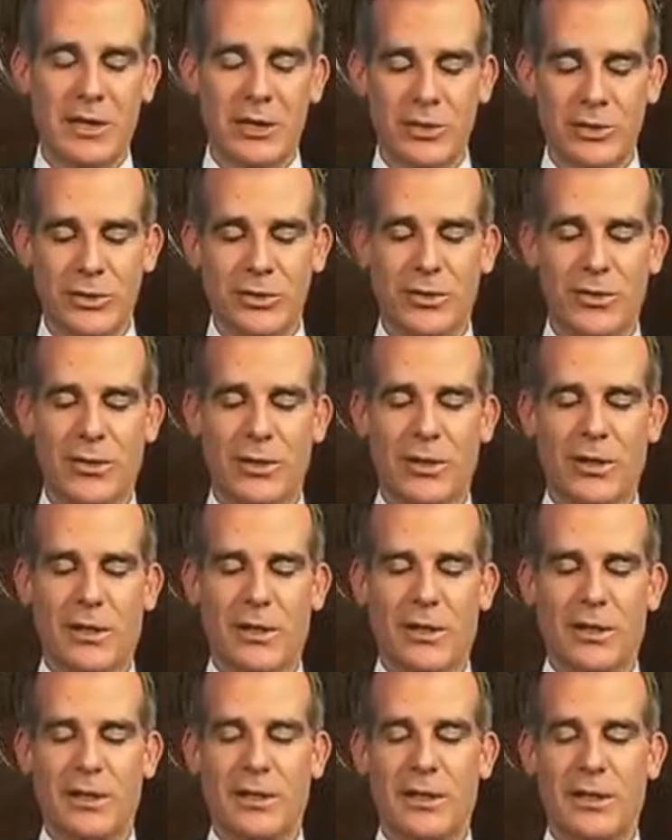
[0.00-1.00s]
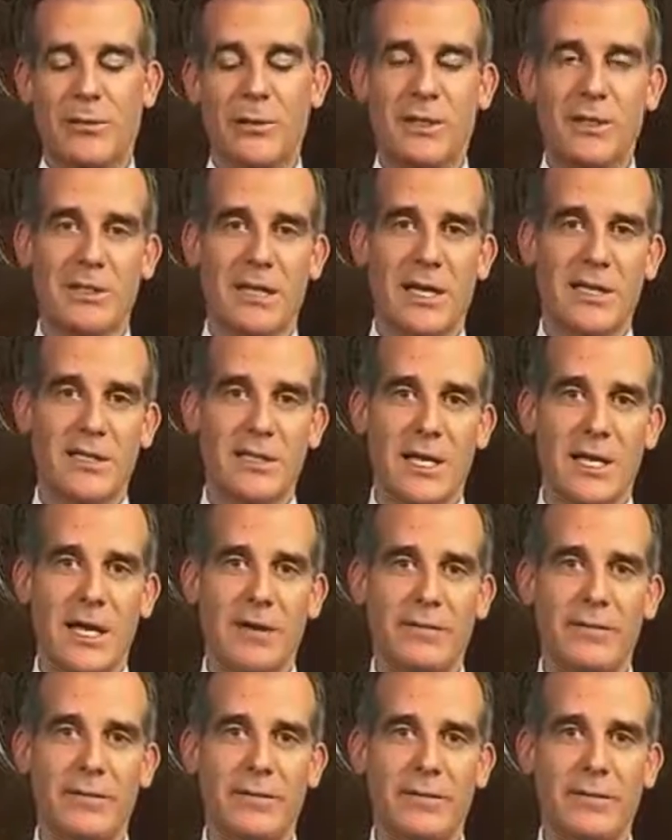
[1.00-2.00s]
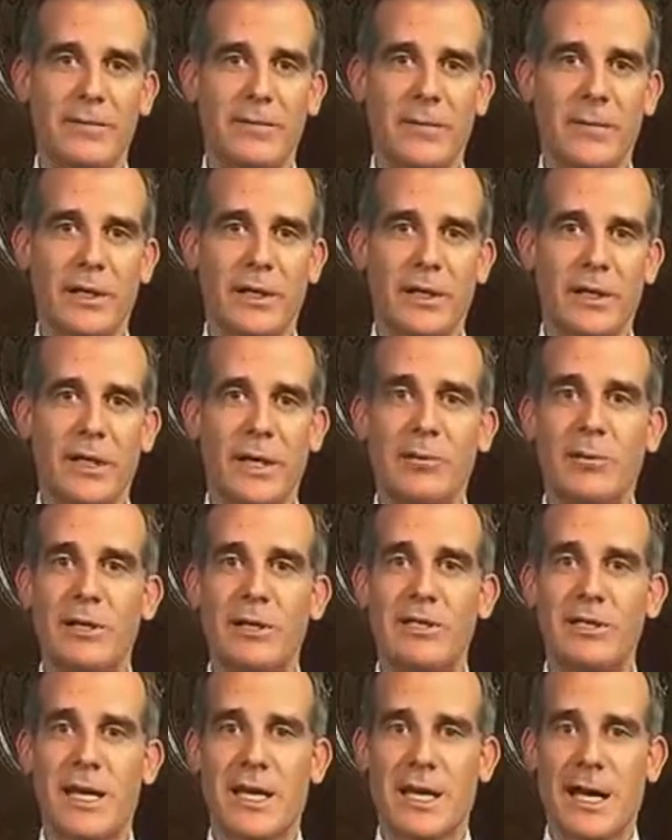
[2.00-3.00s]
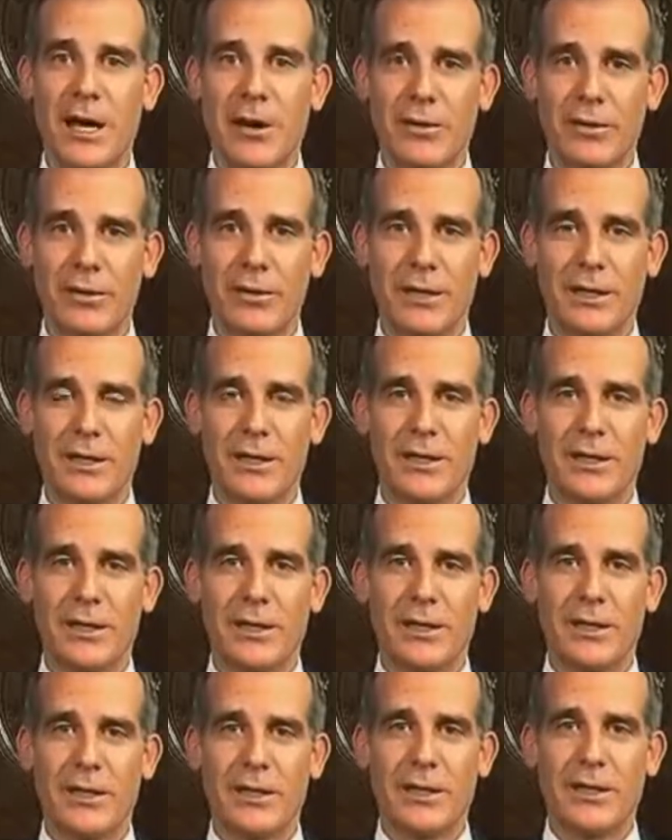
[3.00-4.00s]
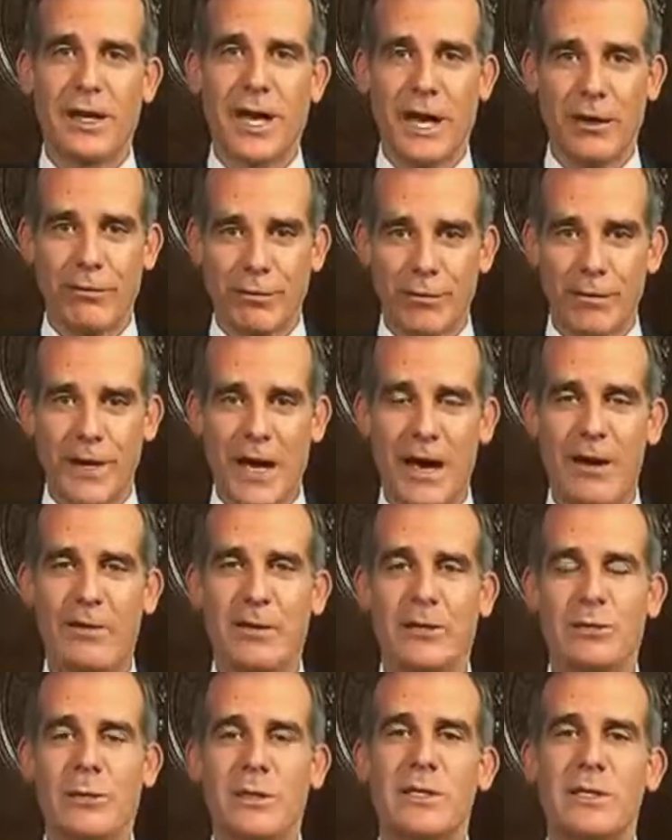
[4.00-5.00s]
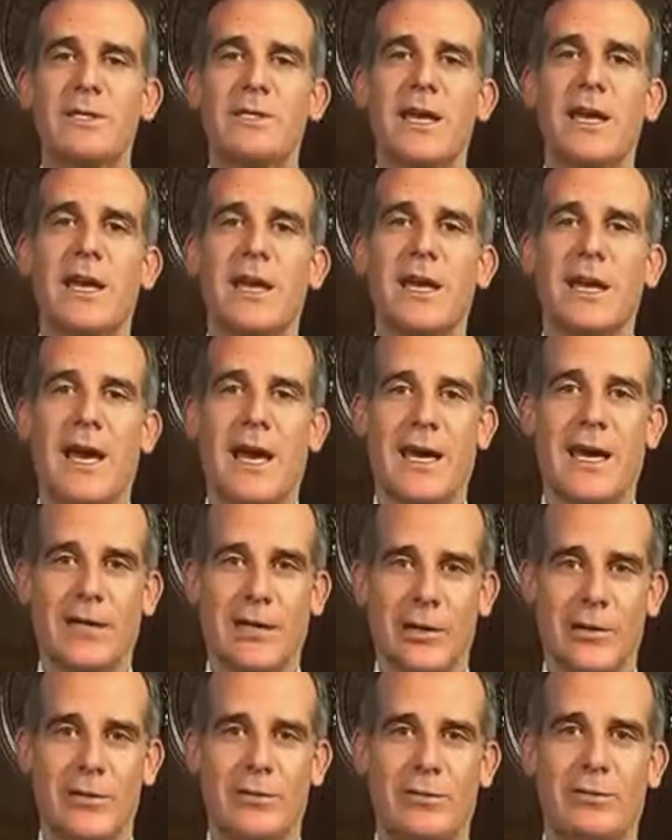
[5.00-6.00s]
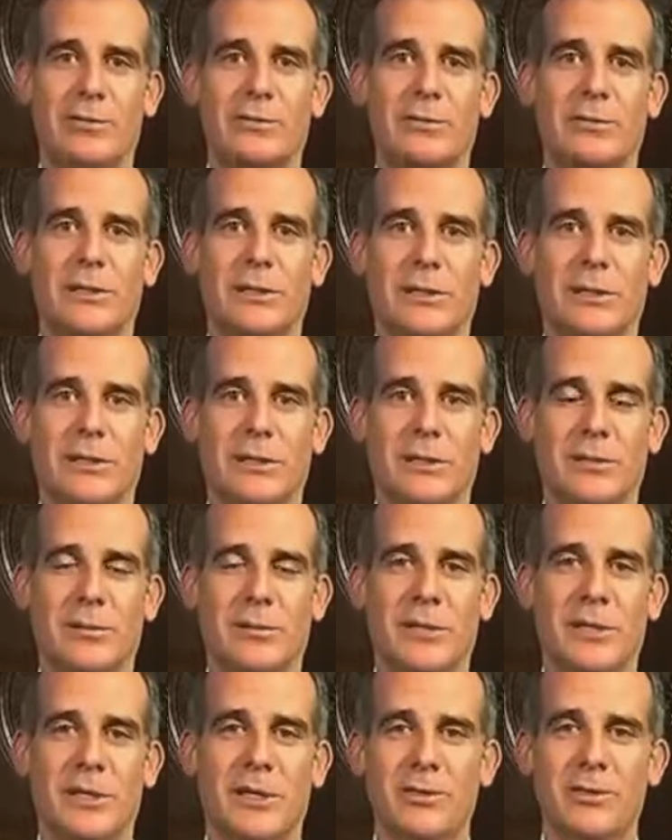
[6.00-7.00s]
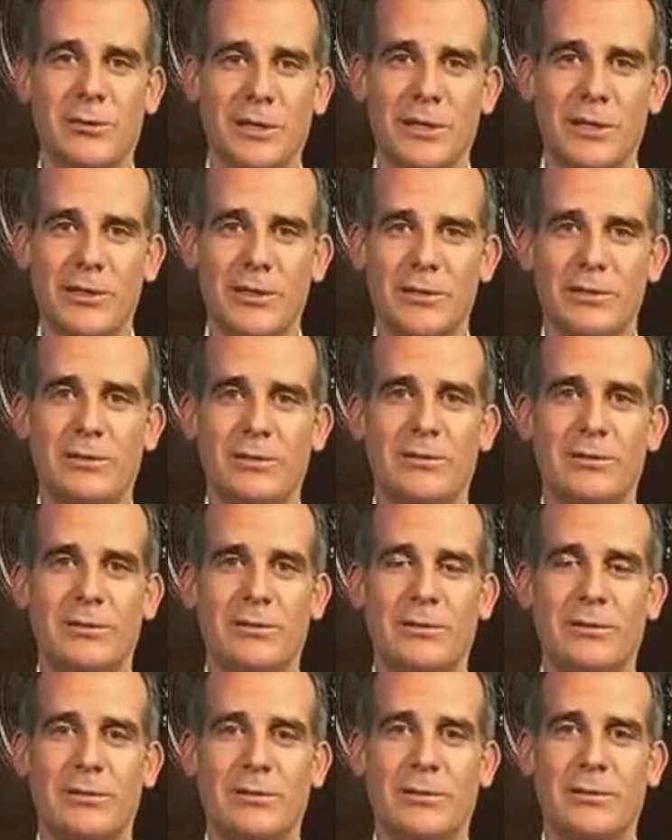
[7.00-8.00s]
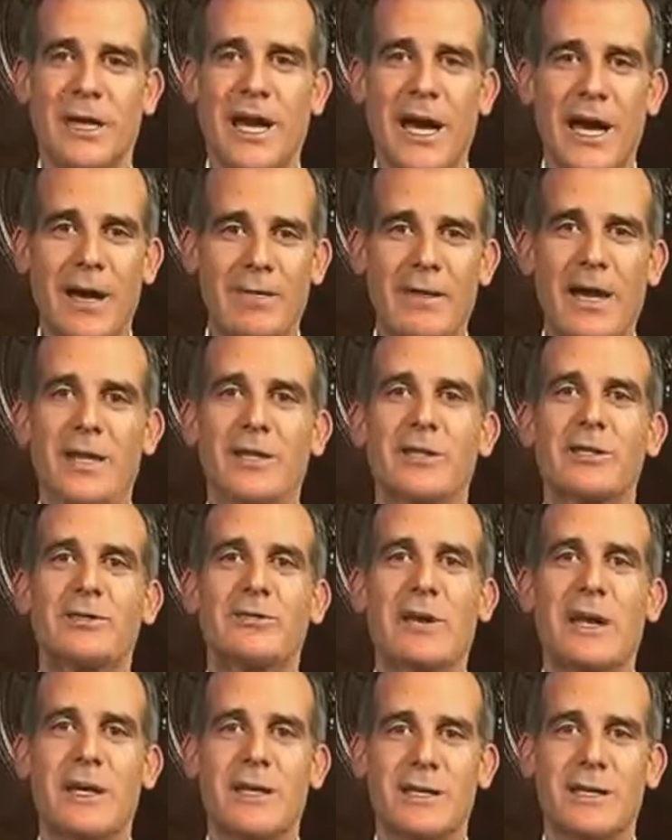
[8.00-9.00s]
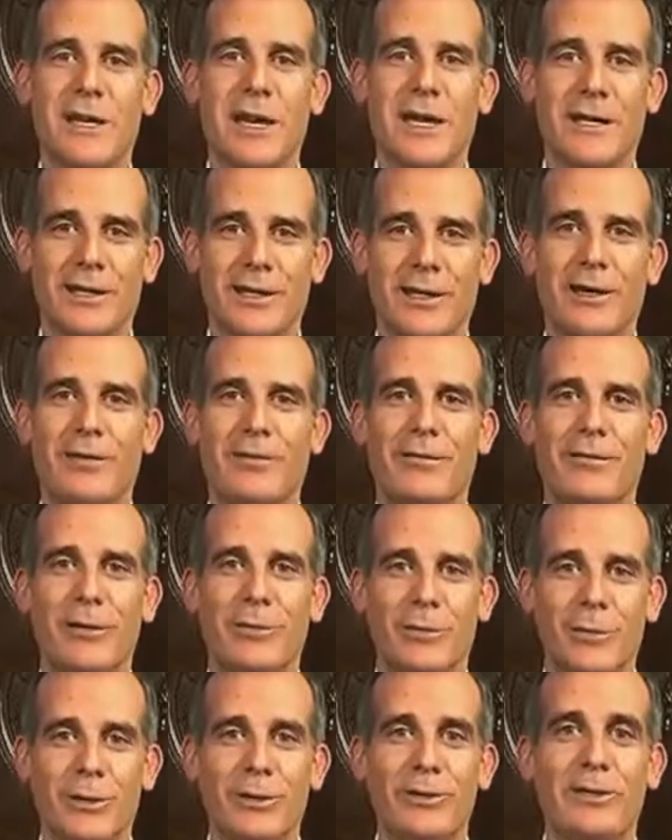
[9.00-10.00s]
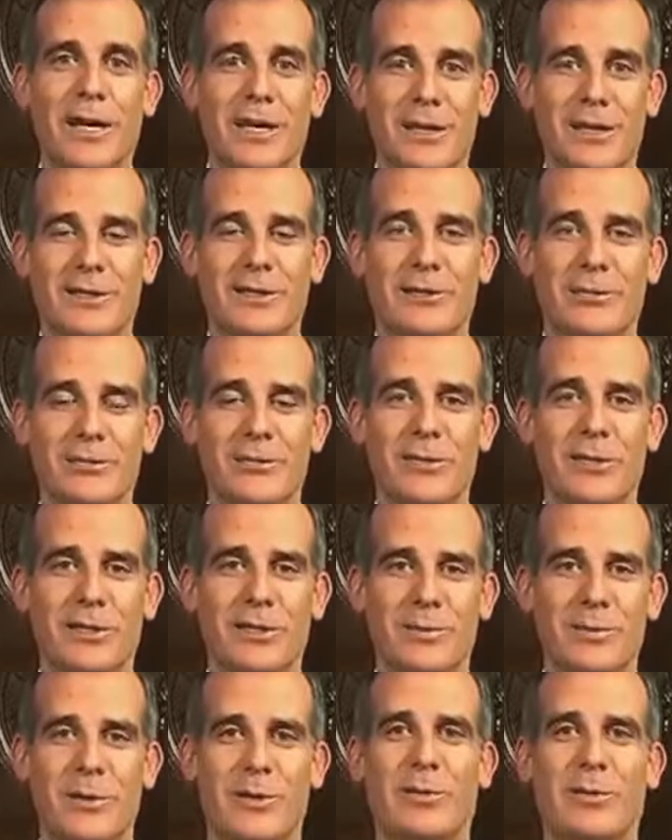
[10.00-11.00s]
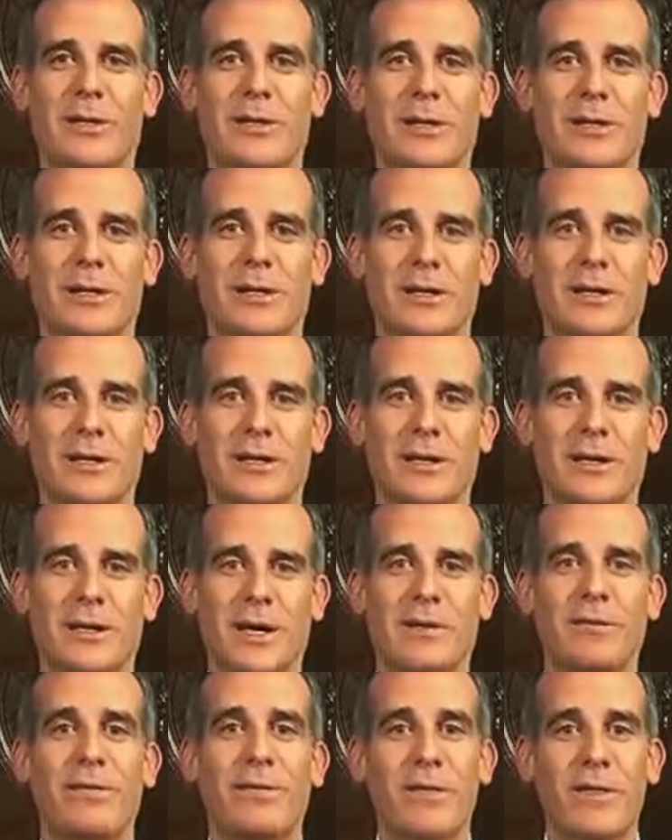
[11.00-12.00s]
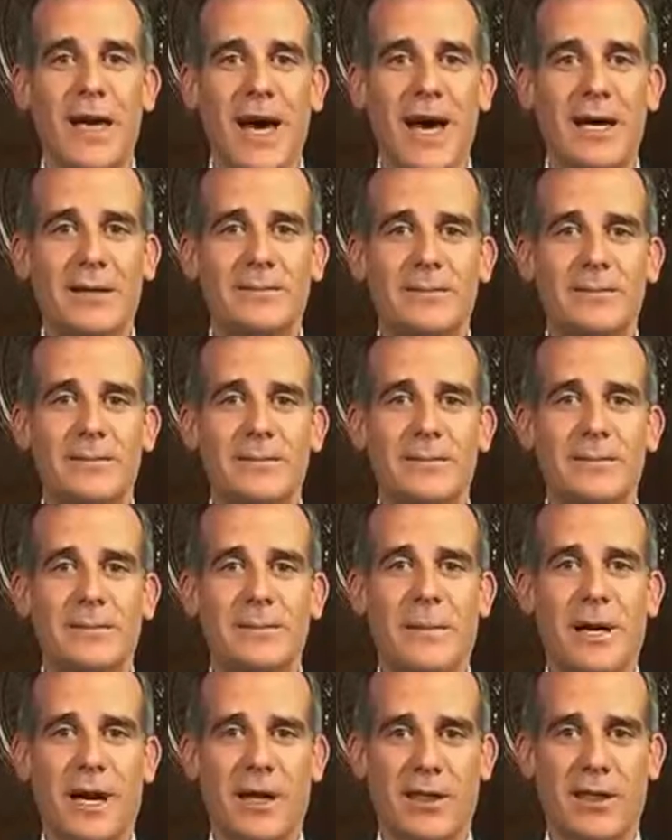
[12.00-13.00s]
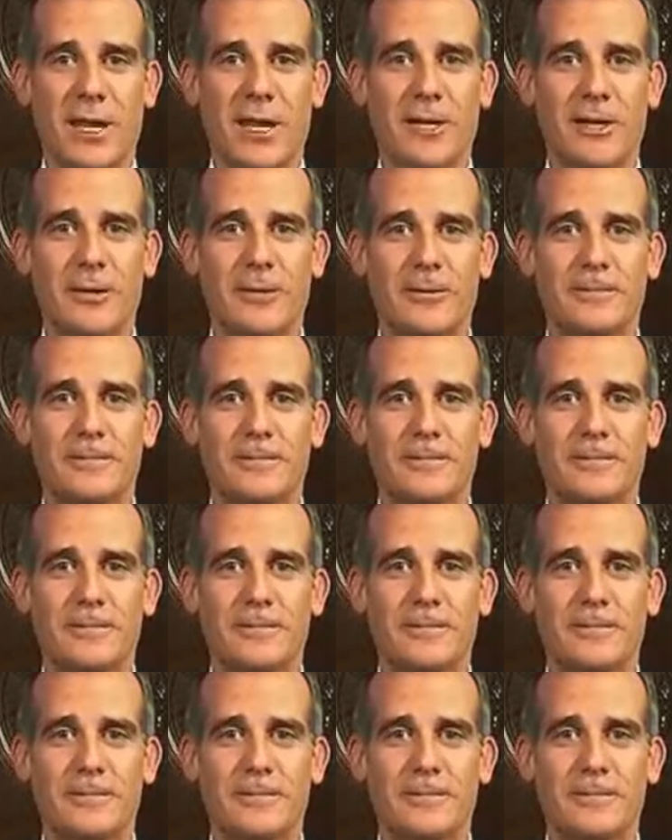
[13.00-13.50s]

sure that we stay safe, that we stay healthy, and for now that we stay at home. Because when we do, we have that strength and love that will get us through this moment. And for that, I thank you.